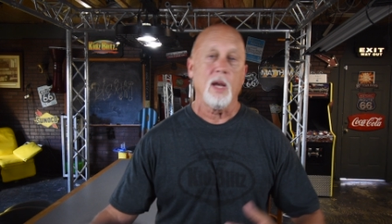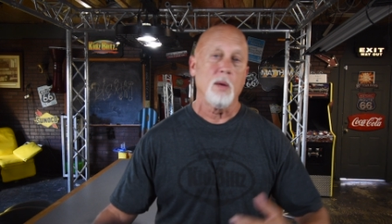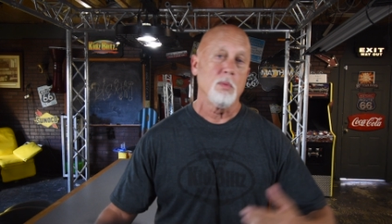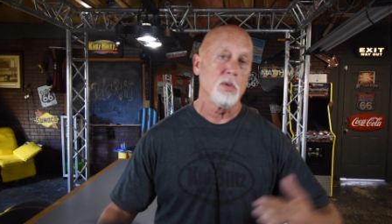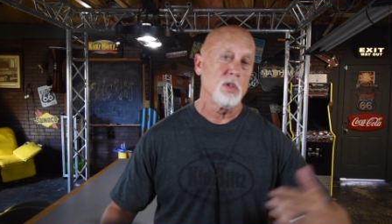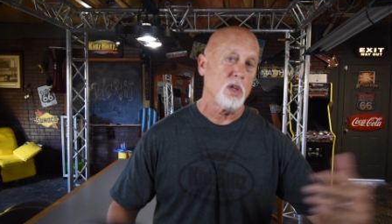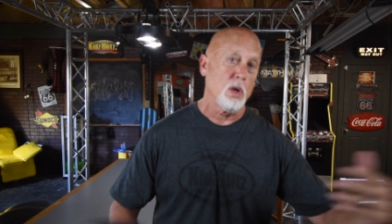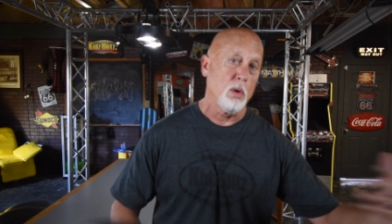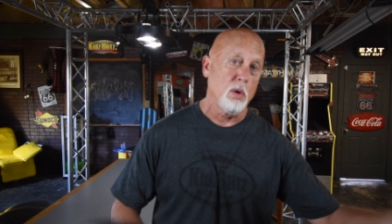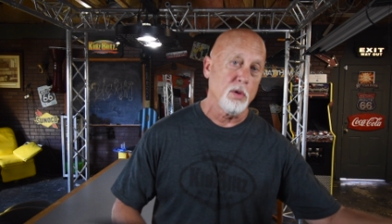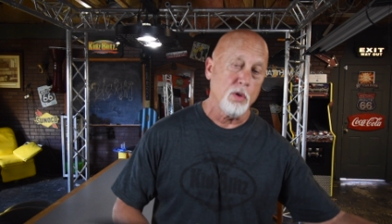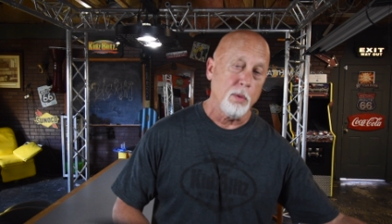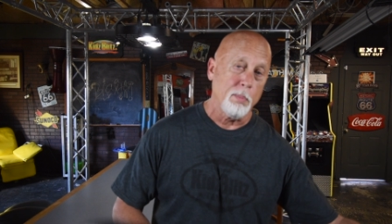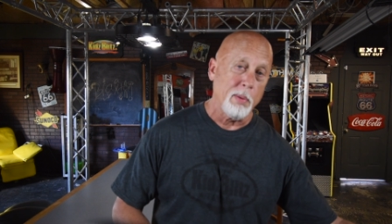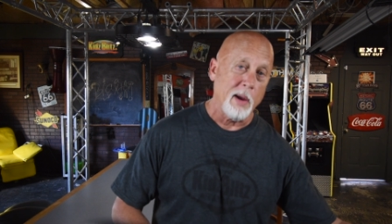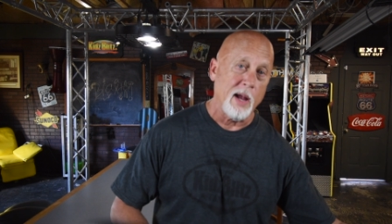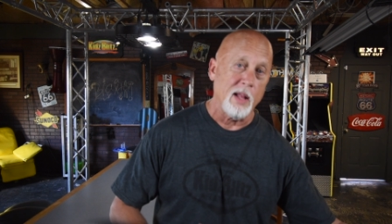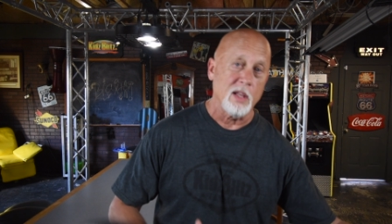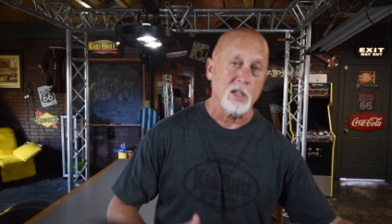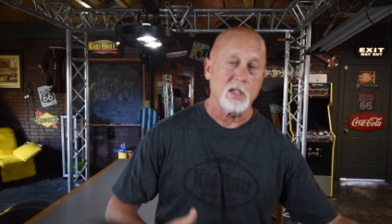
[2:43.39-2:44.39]
He was going through
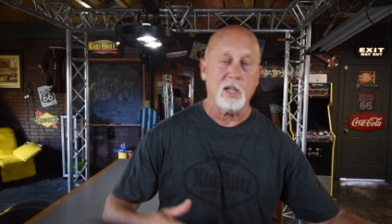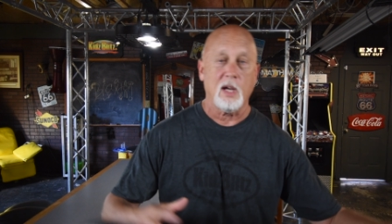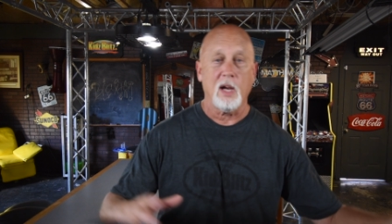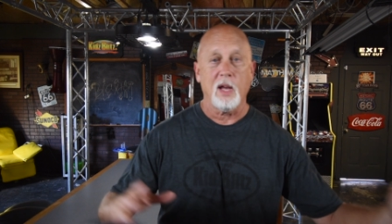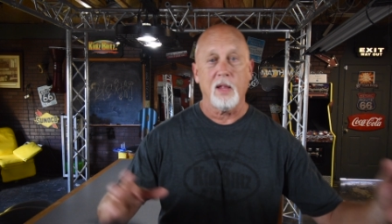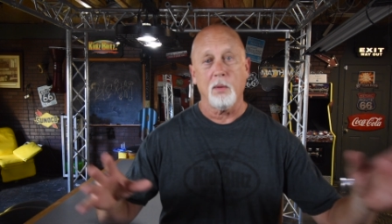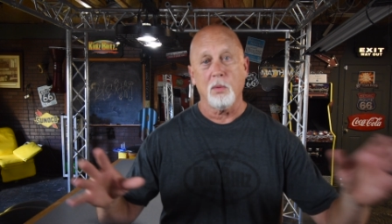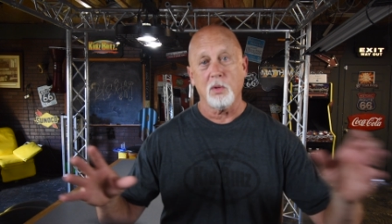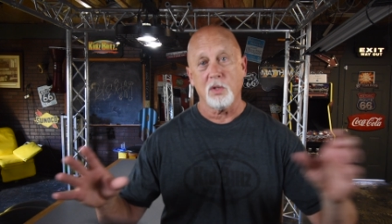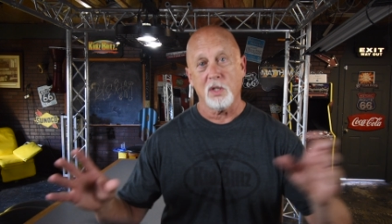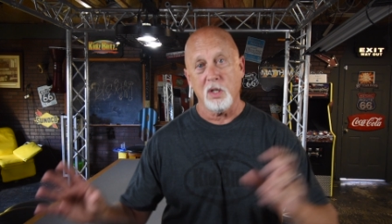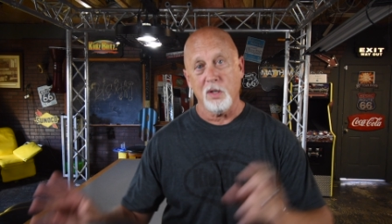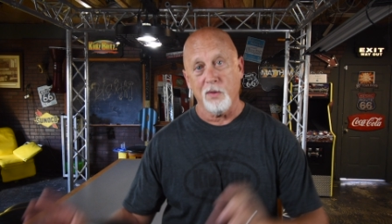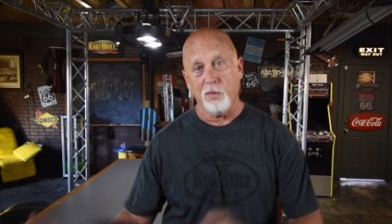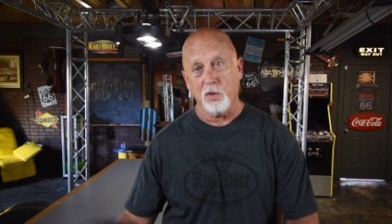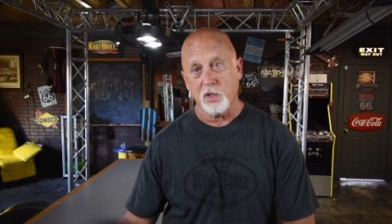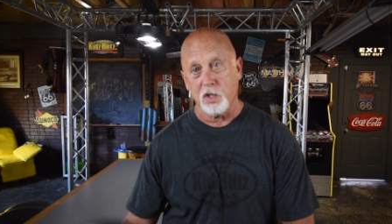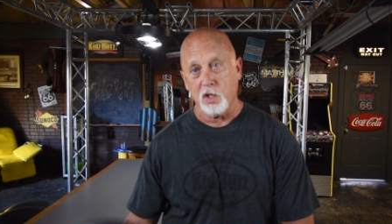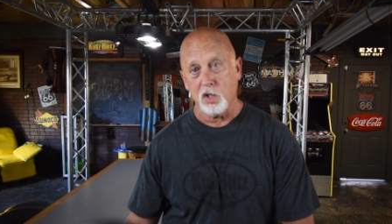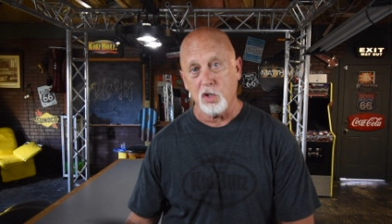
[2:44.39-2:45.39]
Palestine, they would see
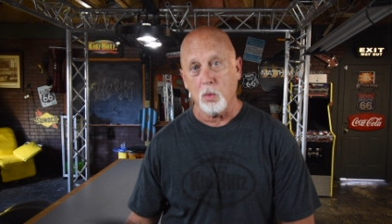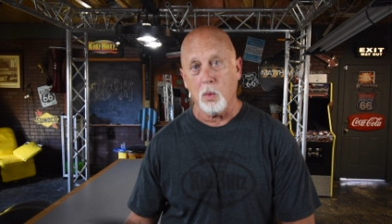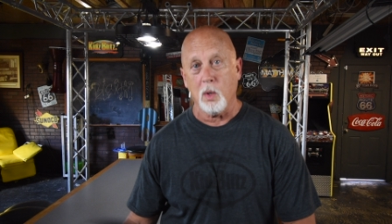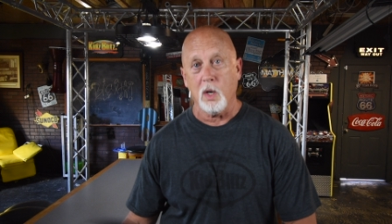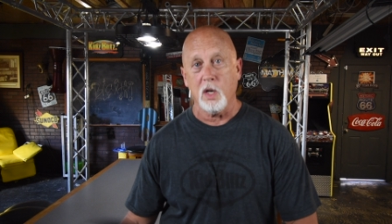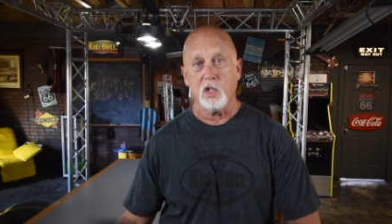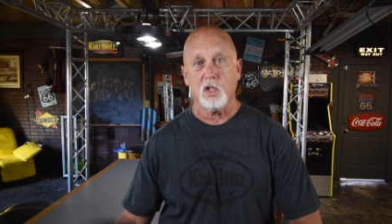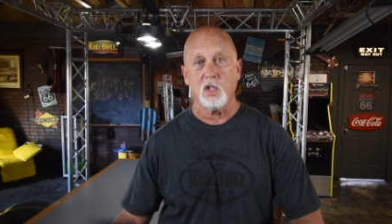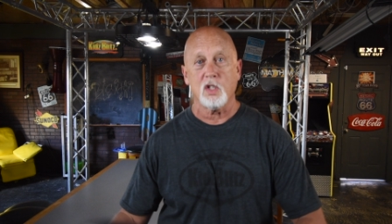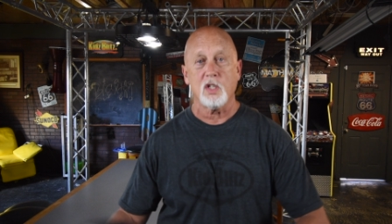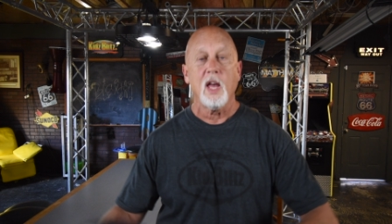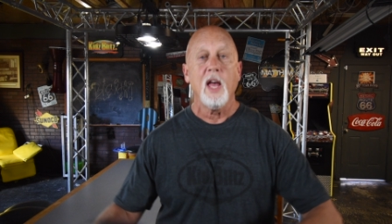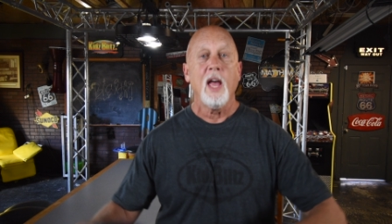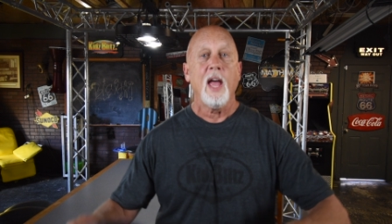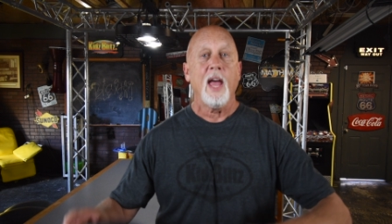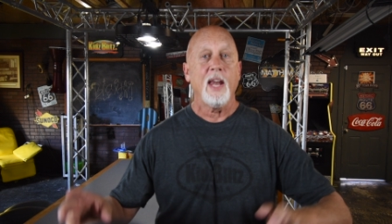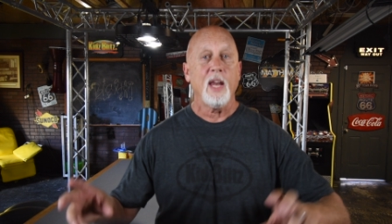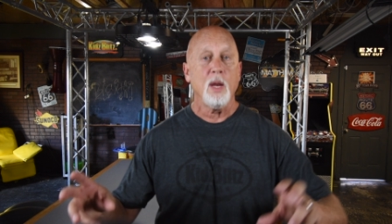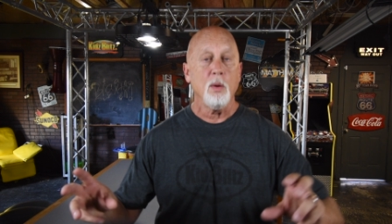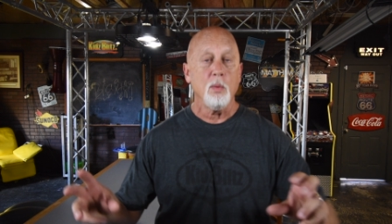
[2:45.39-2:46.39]
different situations,
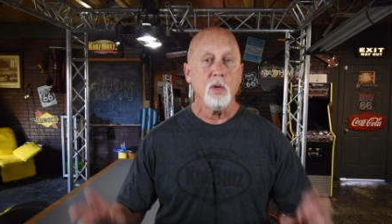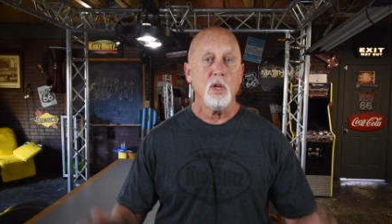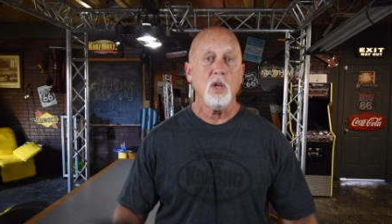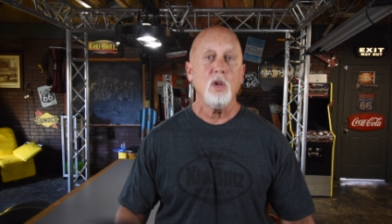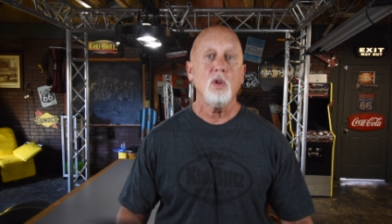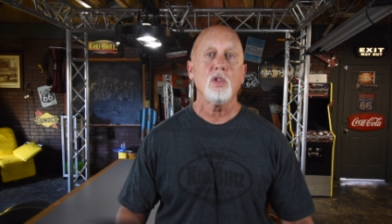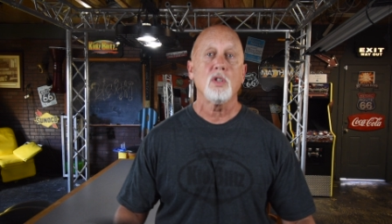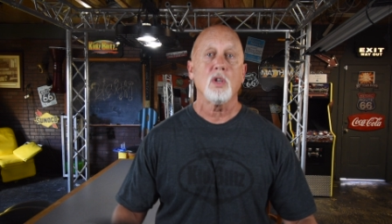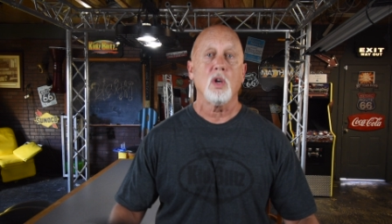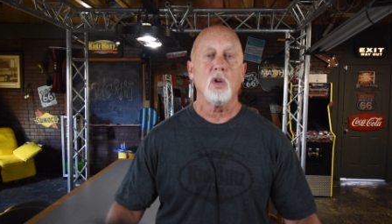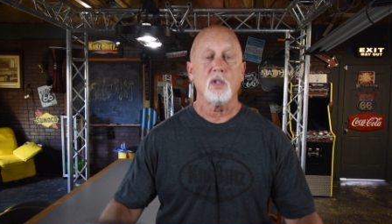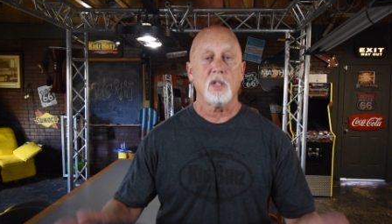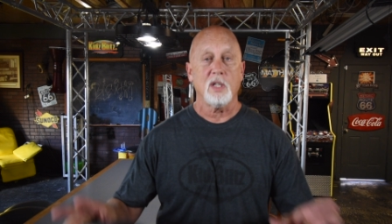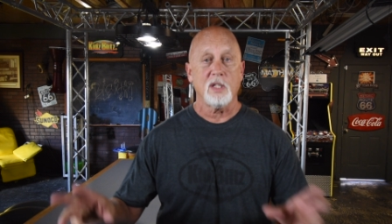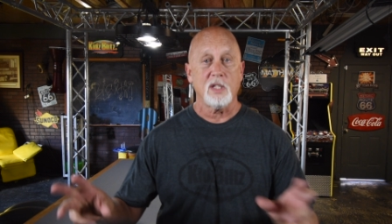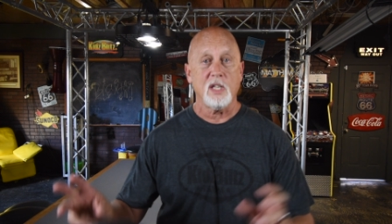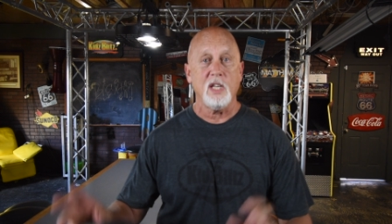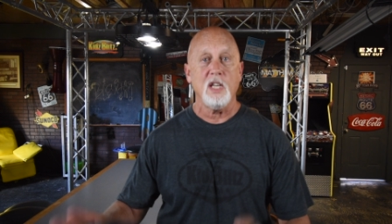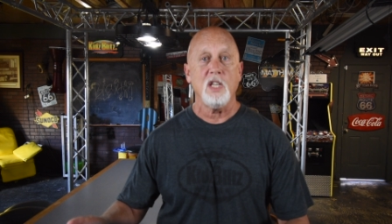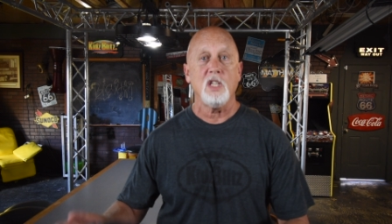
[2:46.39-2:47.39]
and he would use those
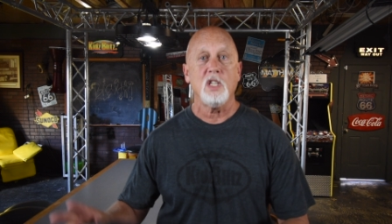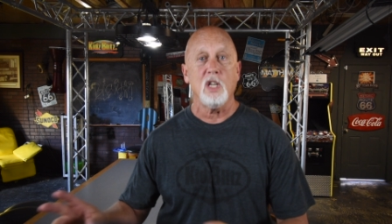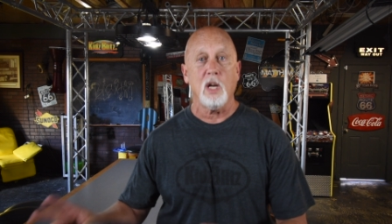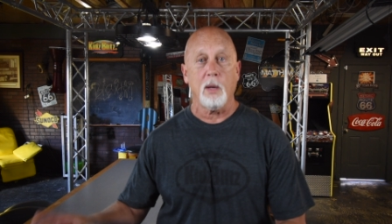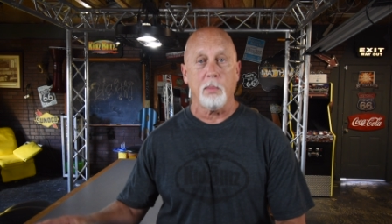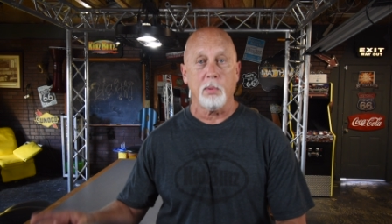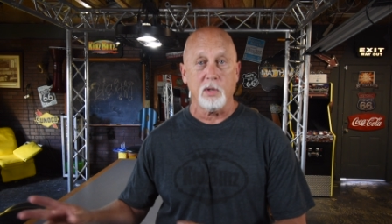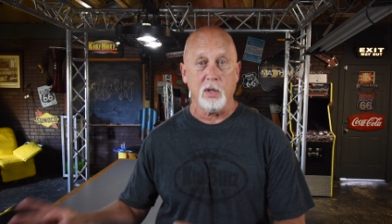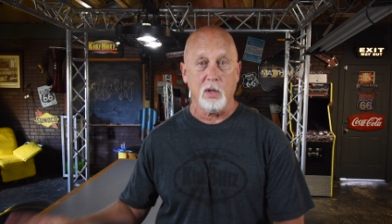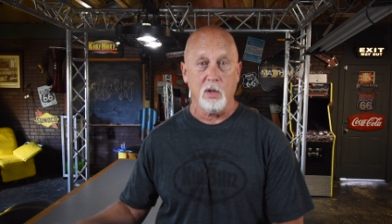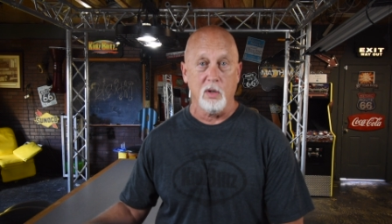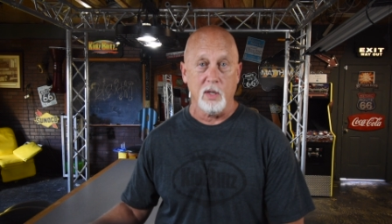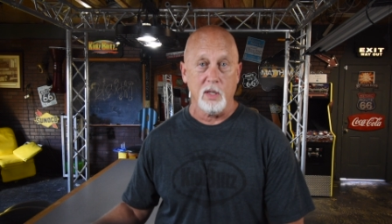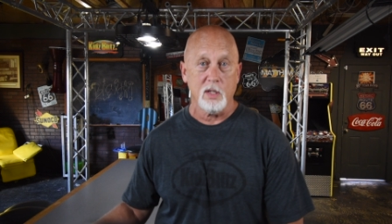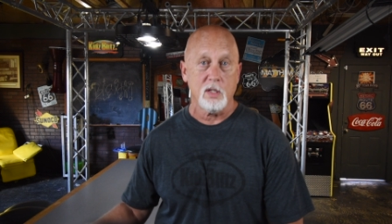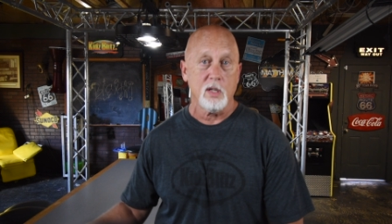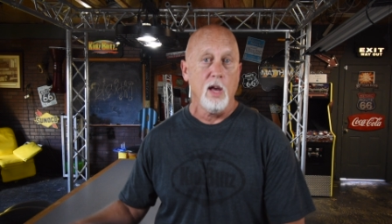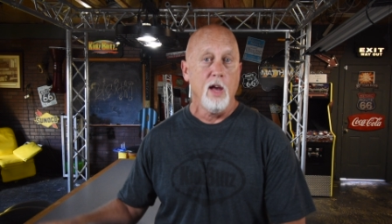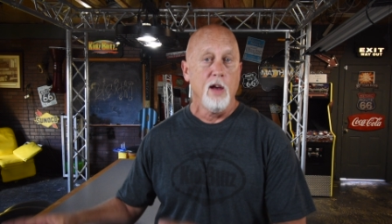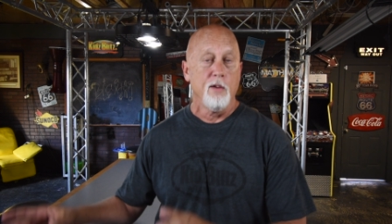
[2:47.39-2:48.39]
as teaching
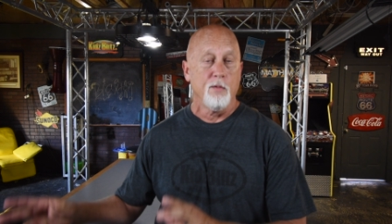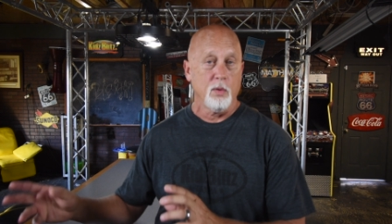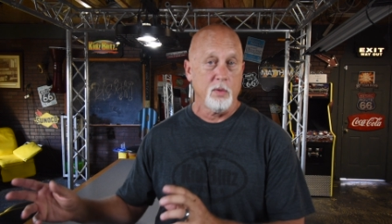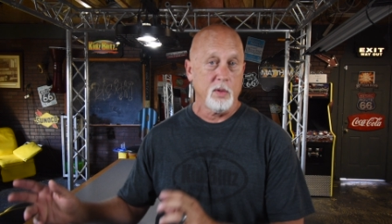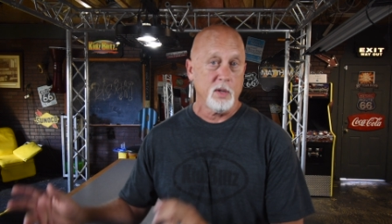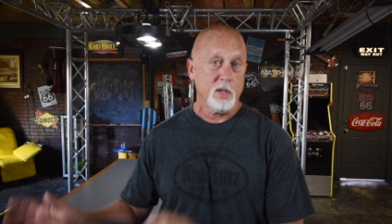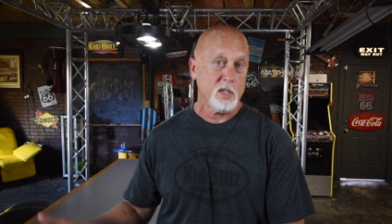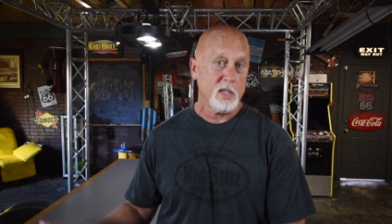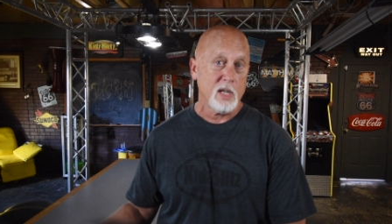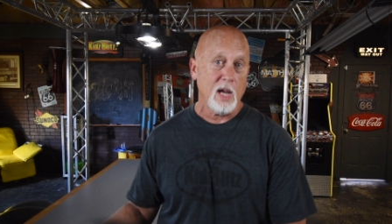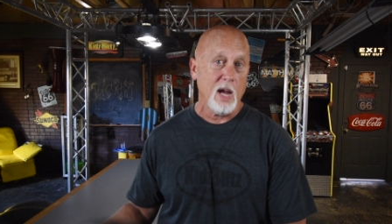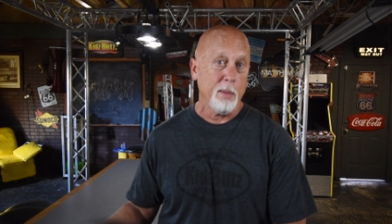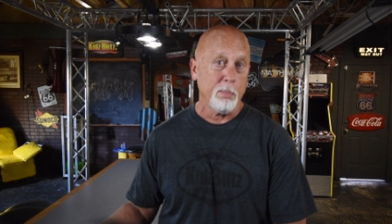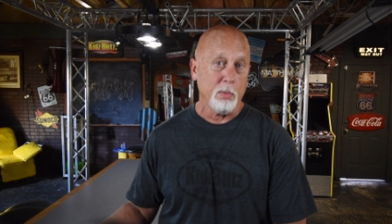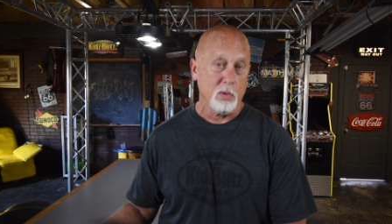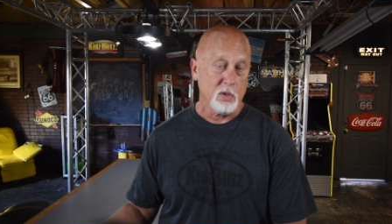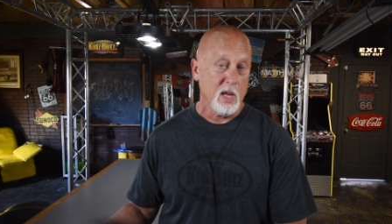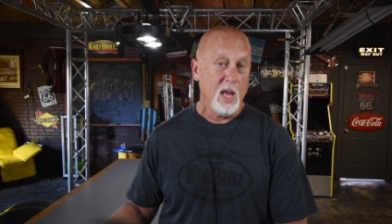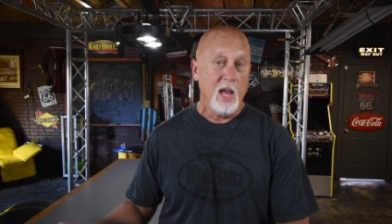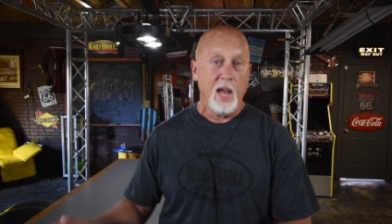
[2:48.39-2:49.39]
opportunities for the
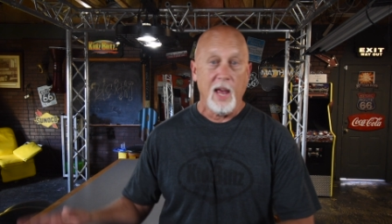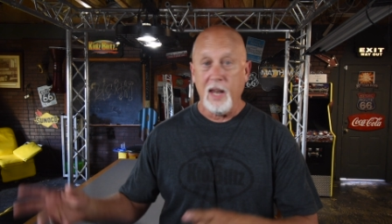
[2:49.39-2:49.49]
disciples.